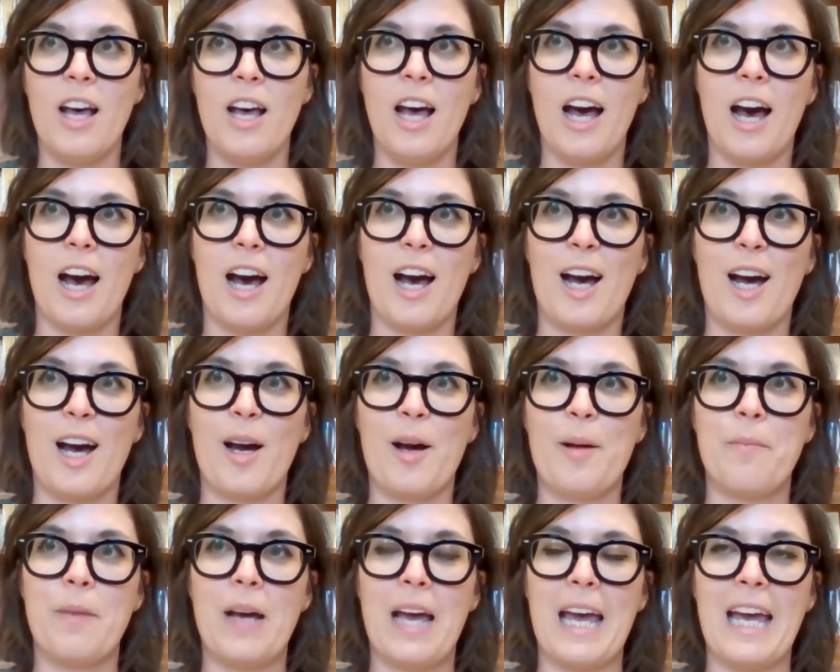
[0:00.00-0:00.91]

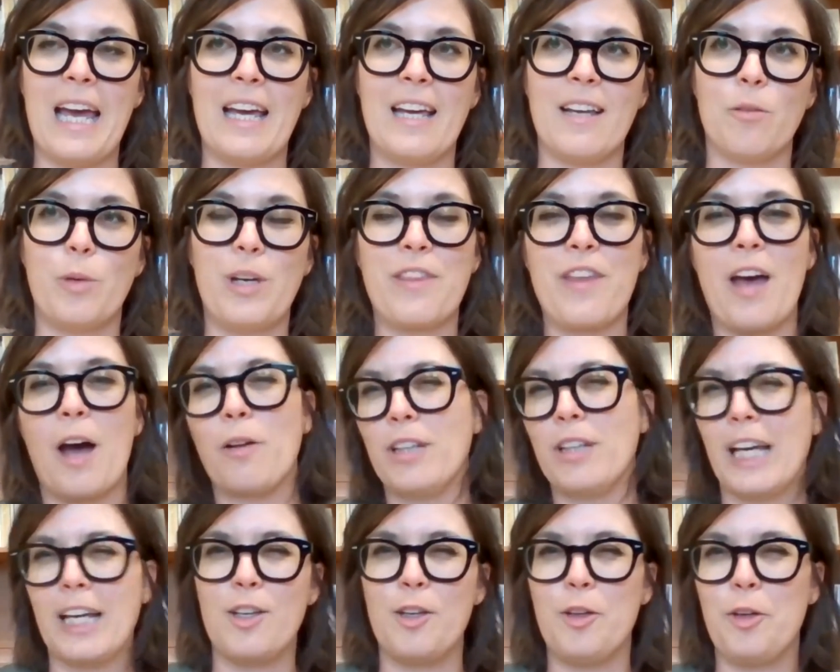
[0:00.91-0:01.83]
and without,
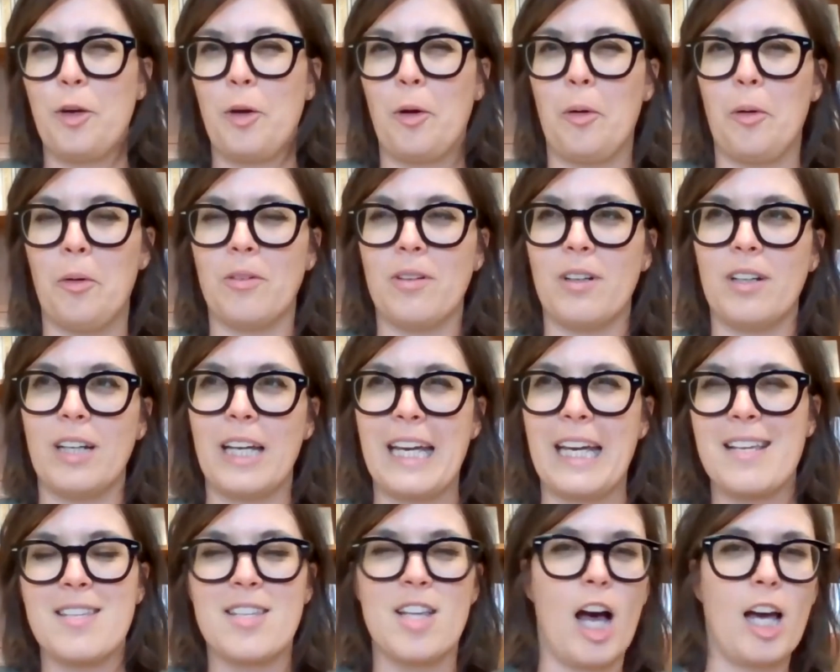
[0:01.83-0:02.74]
like, you know,
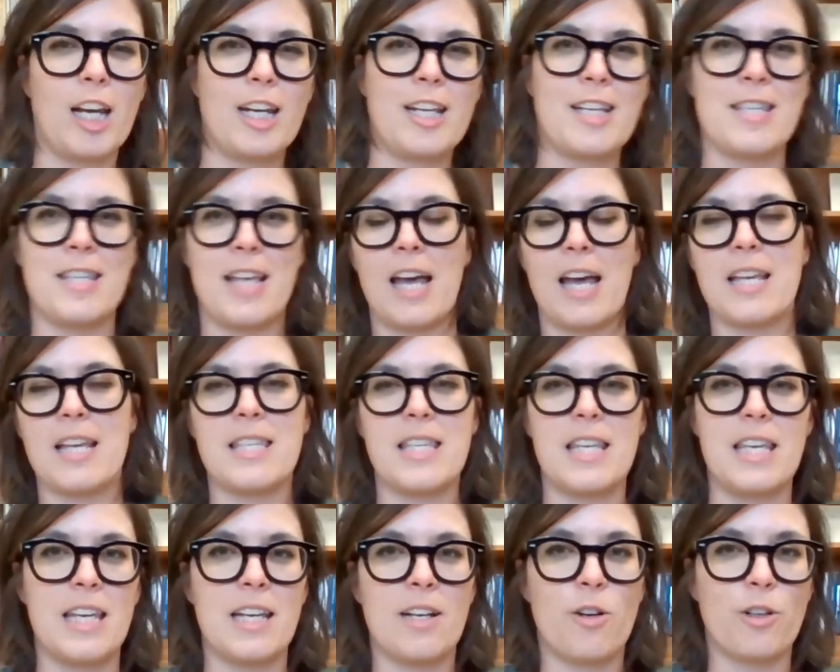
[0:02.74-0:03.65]

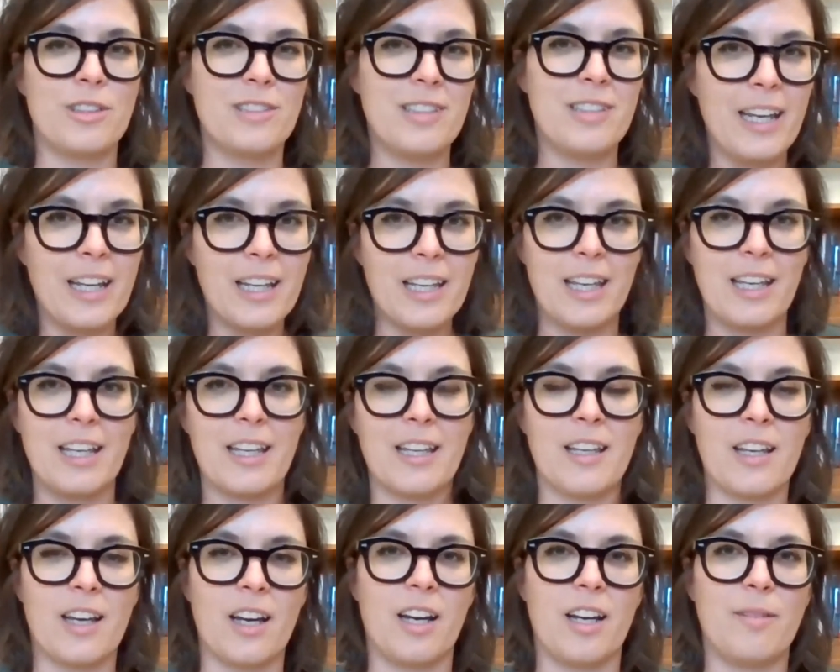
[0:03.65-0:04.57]
exoticizing or
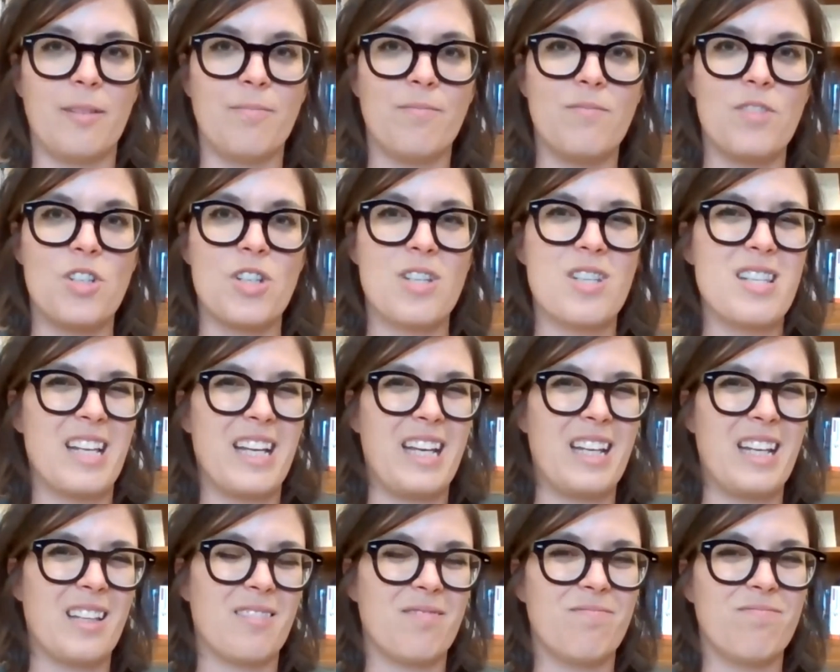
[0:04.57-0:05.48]
taking, just
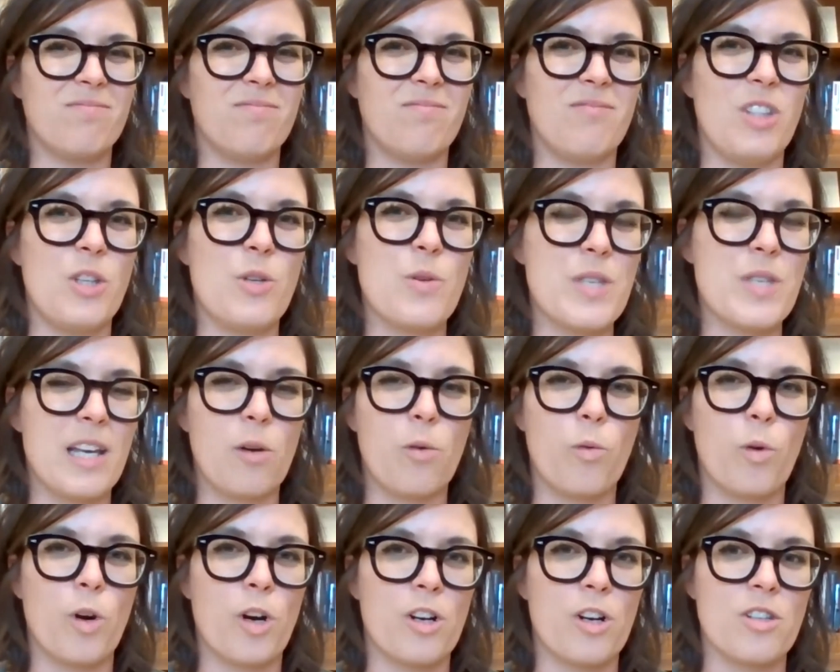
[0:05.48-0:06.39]
like
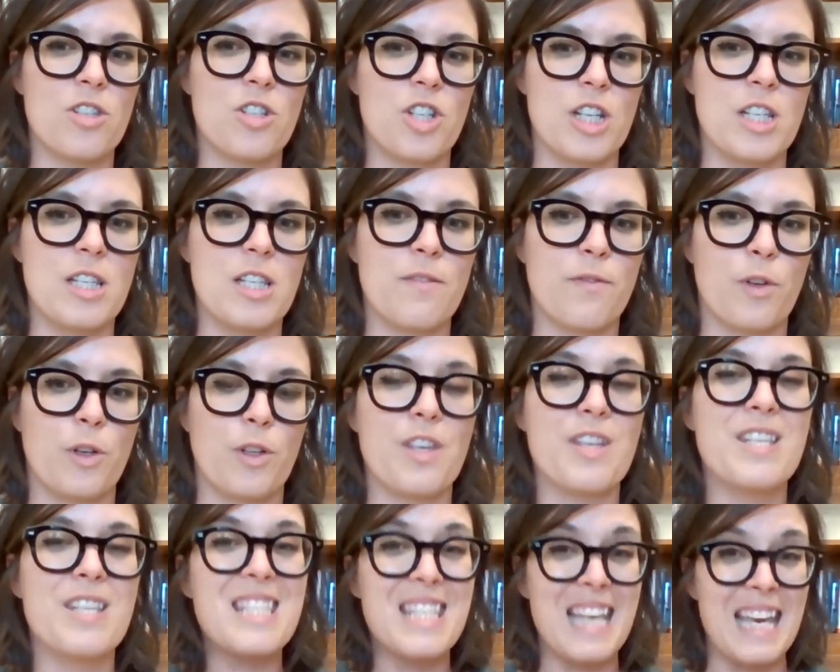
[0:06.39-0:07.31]
using words just for
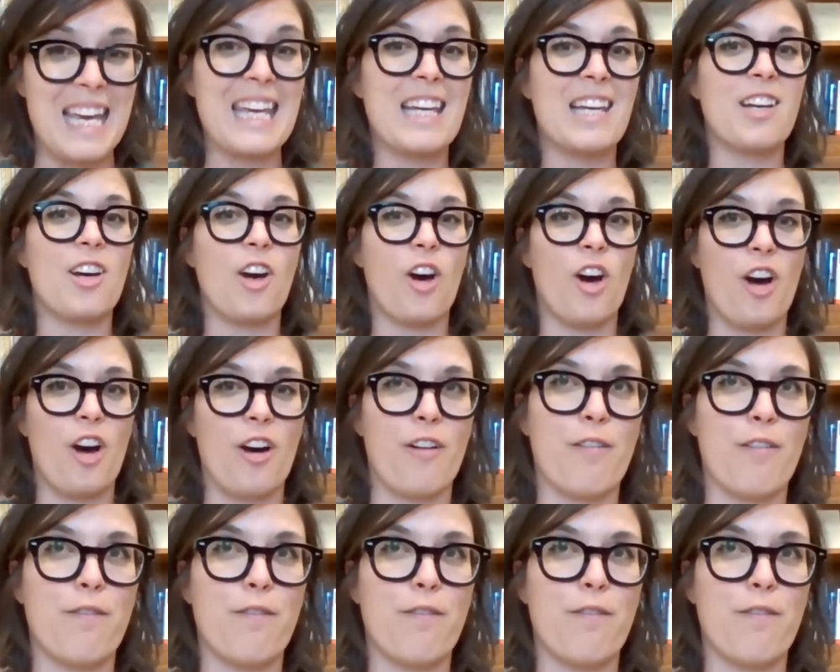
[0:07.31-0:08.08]
the sake of